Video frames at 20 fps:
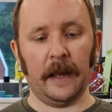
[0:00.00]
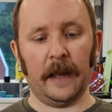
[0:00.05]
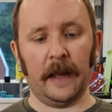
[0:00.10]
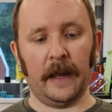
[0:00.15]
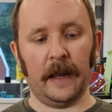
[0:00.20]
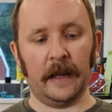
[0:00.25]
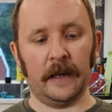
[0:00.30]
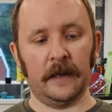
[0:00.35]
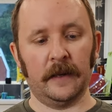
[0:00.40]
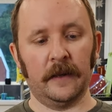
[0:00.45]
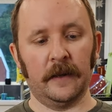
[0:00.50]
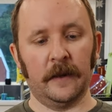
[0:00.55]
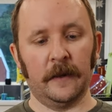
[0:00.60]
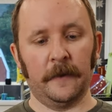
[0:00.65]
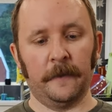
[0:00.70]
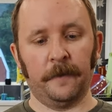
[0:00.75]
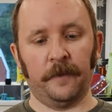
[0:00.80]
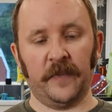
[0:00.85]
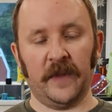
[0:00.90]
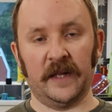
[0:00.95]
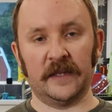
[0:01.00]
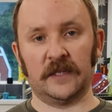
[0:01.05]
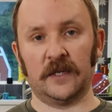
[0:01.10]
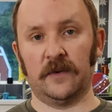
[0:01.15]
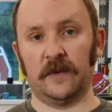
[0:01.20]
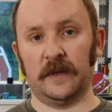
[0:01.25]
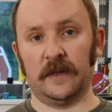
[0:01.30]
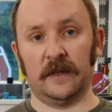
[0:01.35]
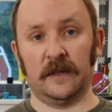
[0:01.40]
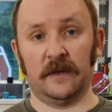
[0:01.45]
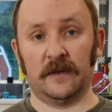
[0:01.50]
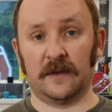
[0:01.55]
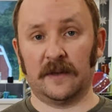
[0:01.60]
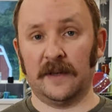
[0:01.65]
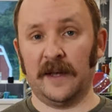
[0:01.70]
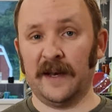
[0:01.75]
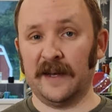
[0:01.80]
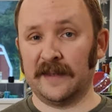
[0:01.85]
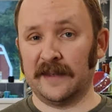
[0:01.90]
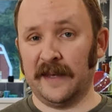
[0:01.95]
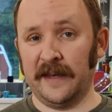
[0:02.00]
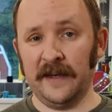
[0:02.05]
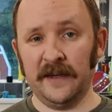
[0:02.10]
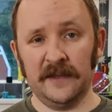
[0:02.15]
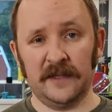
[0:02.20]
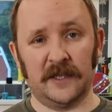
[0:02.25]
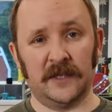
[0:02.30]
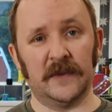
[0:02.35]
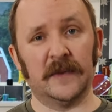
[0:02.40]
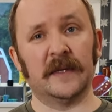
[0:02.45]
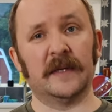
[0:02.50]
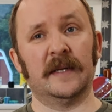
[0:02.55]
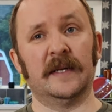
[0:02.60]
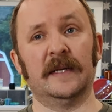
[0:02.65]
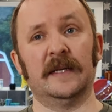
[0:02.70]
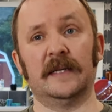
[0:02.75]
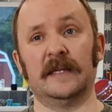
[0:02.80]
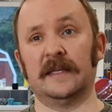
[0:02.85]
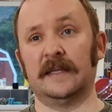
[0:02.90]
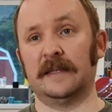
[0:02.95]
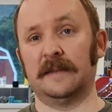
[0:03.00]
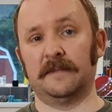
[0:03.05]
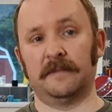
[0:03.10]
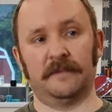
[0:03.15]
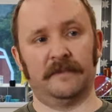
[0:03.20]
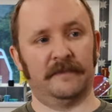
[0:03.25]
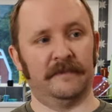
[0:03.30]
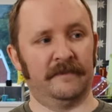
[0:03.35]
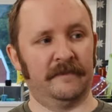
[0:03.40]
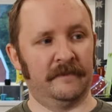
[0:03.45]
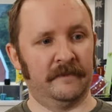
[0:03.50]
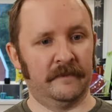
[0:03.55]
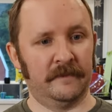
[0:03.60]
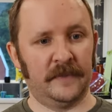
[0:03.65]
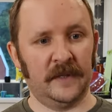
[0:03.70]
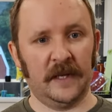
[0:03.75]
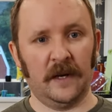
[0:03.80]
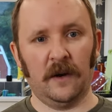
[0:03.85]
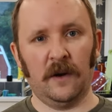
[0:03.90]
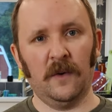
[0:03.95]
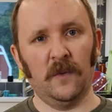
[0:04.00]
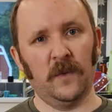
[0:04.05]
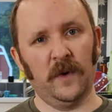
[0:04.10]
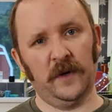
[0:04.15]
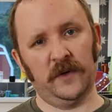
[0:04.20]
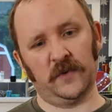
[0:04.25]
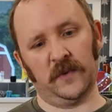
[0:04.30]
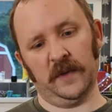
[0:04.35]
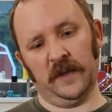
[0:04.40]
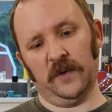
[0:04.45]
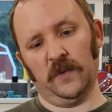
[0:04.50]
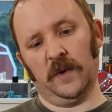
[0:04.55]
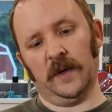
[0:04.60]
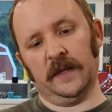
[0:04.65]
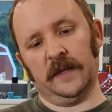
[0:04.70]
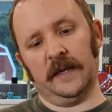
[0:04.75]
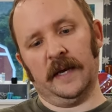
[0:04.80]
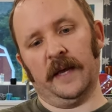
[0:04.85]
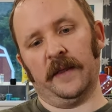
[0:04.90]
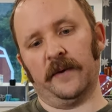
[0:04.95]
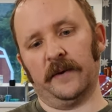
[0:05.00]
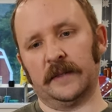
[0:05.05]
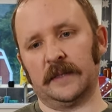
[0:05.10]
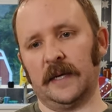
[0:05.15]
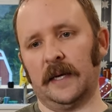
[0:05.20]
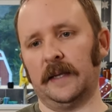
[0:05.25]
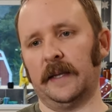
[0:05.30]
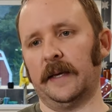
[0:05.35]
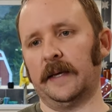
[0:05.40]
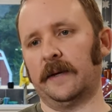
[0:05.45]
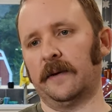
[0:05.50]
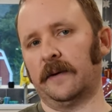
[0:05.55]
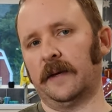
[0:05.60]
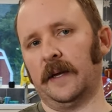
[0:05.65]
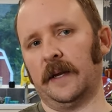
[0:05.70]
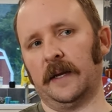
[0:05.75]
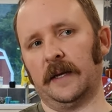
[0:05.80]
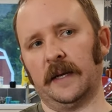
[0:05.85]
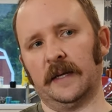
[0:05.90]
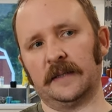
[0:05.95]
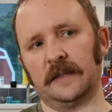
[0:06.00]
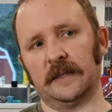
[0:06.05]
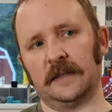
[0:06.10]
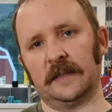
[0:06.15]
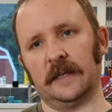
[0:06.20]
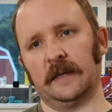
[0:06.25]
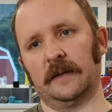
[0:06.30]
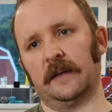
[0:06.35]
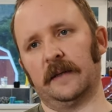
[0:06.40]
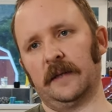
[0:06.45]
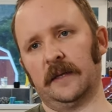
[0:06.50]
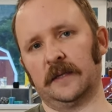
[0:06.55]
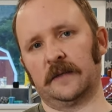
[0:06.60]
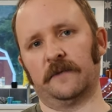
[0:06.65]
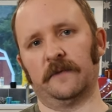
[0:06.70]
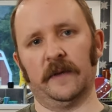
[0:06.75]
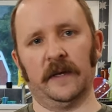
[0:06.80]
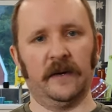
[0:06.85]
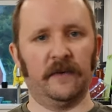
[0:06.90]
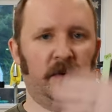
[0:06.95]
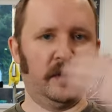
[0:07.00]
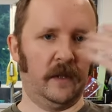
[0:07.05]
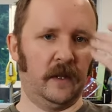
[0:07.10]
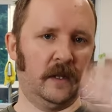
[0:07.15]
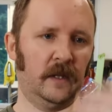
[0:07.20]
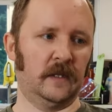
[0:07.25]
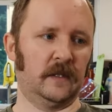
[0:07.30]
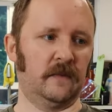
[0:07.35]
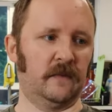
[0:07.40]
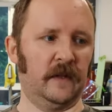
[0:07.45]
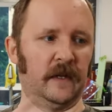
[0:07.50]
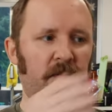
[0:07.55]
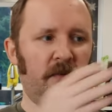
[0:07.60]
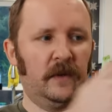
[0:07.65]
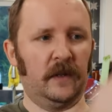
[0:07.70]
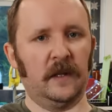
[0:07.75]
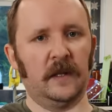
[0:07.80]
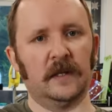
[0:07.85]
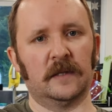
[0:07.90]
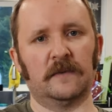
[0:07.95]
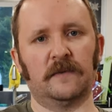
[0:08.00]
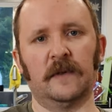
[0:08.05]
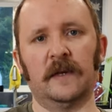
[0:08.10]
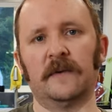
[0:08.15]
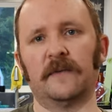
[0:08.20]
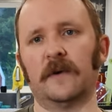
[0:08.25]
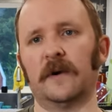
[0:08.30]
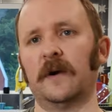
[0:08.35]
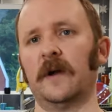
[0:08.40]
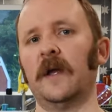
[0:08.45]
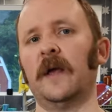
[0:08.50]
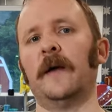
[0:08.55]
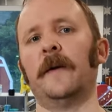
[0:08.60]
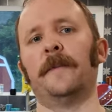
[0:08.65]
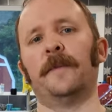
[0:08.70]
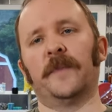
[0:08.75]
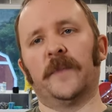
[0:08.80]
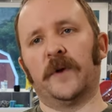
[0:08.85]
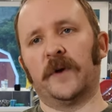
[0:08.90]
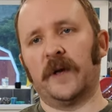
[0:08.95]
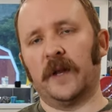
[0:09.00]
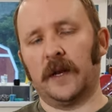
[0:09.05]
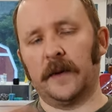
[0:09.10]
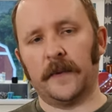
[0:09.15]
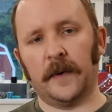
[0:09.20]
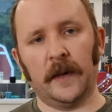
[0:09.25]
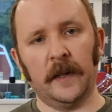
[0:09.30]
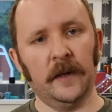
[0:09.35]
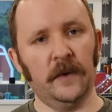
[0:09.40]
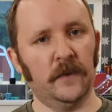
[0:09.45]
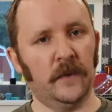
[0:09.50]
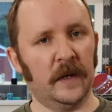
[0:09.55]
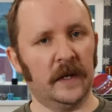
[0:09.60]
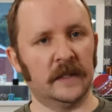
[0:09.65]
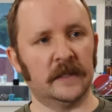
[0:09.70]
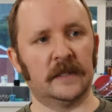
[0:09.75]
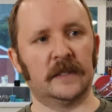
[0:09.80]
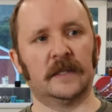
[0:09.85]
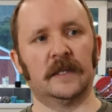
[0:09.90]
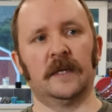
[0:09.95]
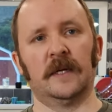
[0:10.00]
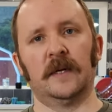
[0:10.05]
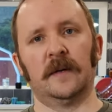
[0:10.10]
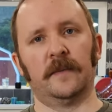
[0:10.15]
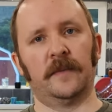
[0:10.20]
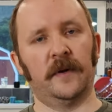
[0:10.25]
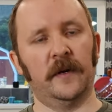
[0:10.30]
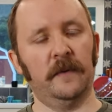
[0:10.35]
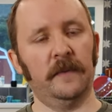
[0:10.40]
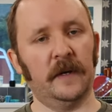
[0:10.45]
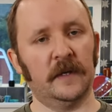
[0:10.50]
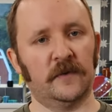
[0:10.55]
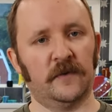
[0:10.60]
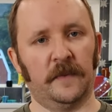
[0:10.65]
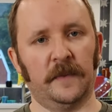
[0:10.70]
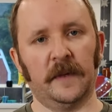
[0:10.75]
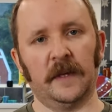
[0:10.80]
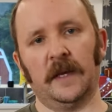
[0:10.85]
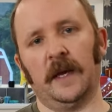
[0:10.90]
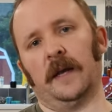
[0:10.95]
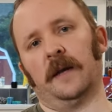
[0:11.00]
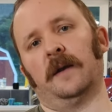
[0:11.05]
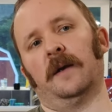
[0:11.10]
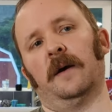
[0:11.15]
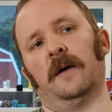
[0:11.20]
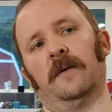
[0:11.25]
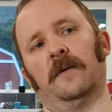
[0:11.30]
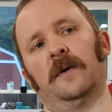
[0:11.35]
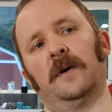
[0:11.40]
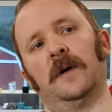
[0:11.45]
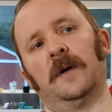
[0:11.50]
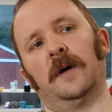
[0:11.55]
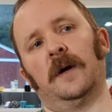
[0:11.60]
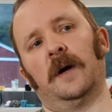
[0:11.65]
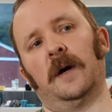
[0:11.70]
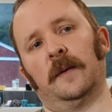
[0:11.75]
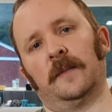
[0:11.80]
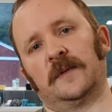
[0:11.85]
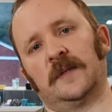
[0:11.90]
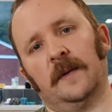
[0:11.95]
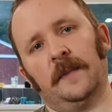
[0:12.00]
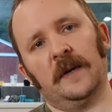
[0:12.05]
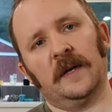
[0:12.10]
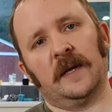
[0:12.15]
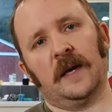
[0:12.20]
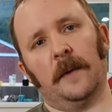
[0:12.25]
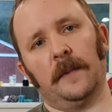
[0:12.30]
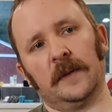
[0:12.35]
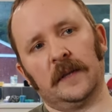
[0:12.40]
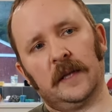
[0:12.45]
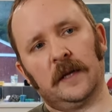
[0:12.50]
And so there's a lot of layers to it. But it all works really well together. It's not like you're getting necessarily this flavor and then this flavor and then this flavor. You're getting them all at once, pretty much from the get-go. Some come